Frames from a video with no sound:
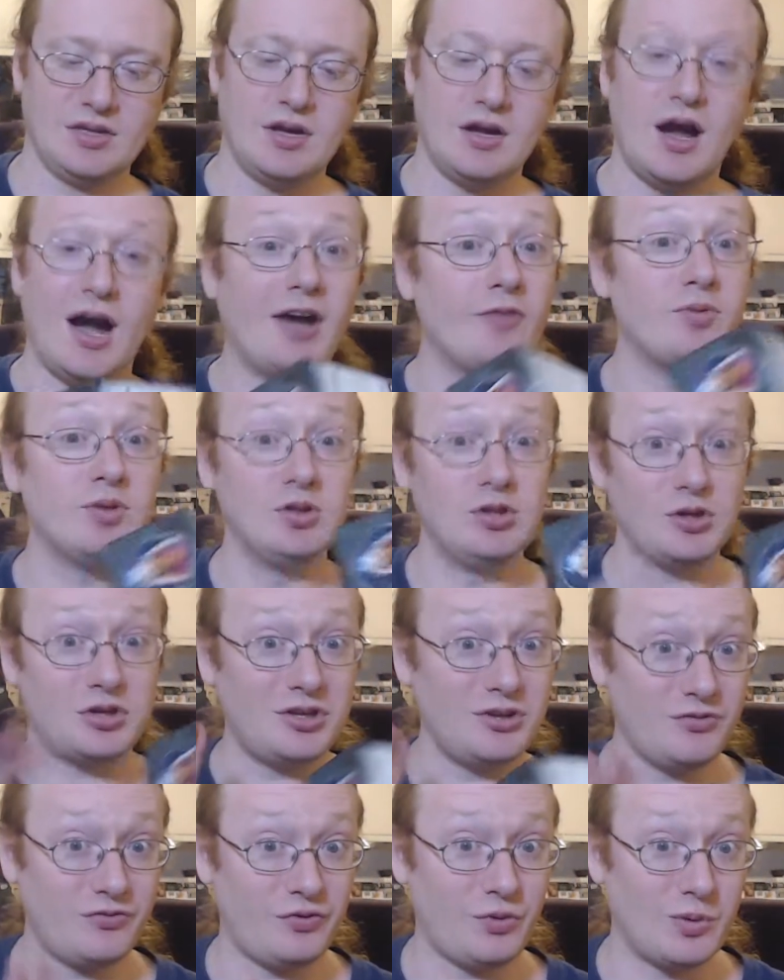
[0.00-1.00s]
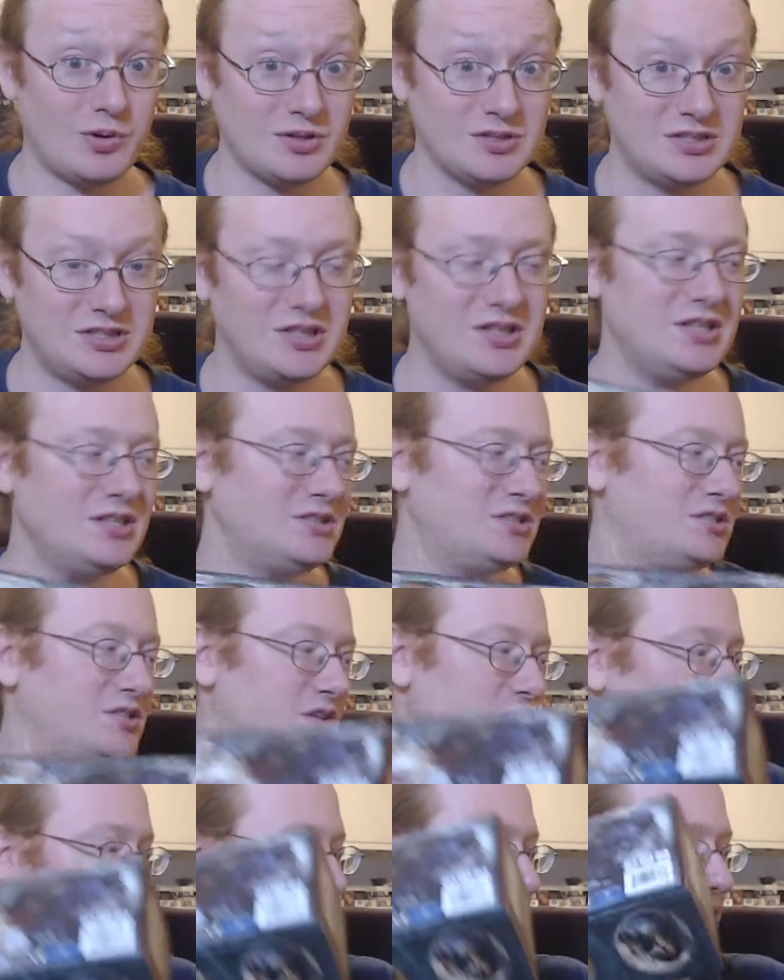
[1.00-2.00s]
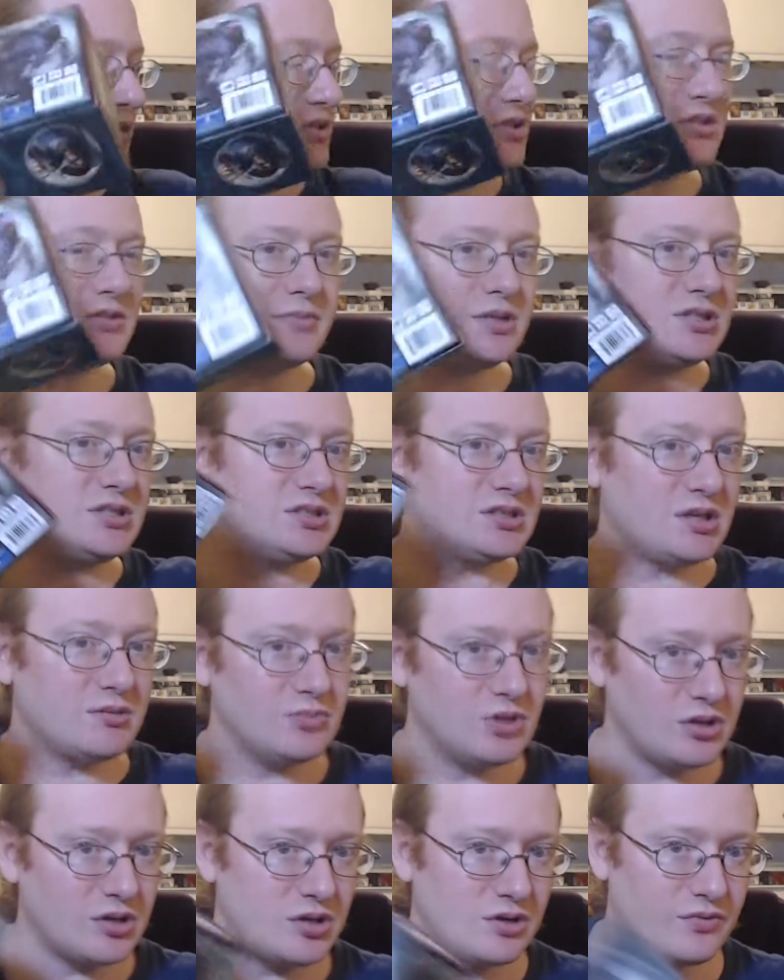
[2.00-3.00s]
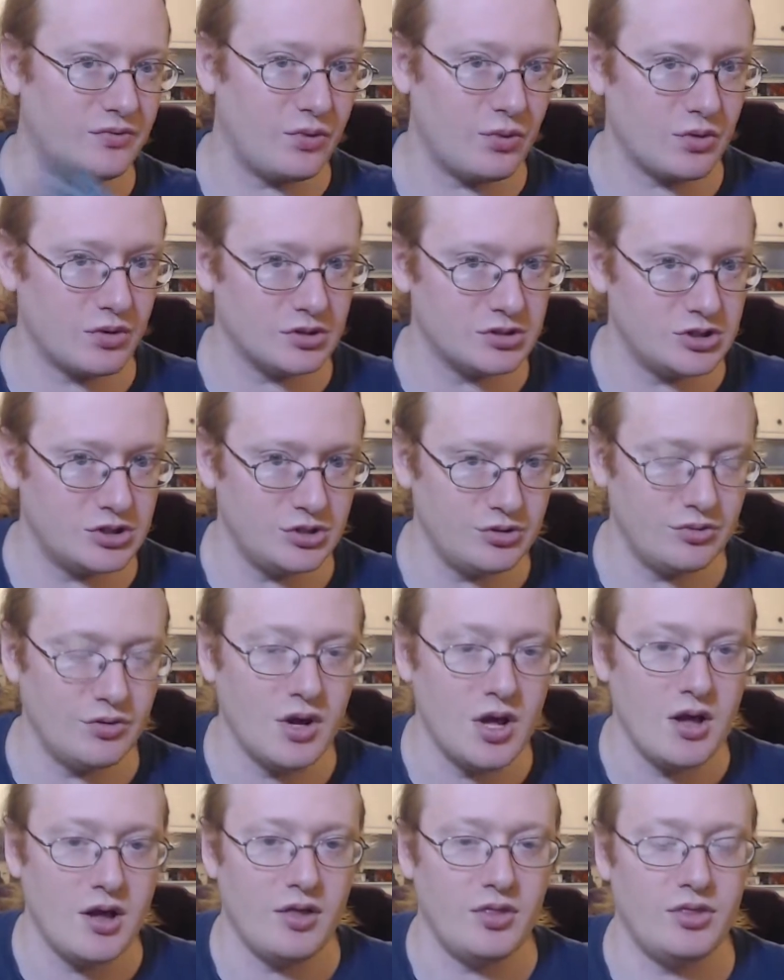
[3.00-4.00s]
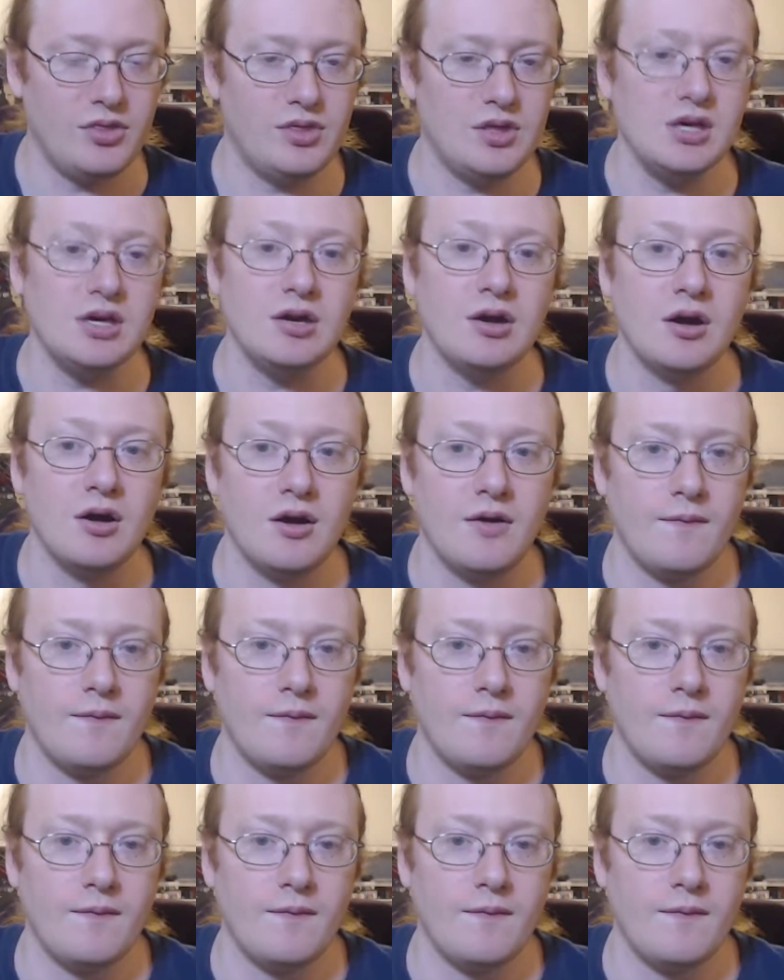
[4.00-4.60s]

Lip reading: I've been looking forward to this almost as much as I'm looking forward to the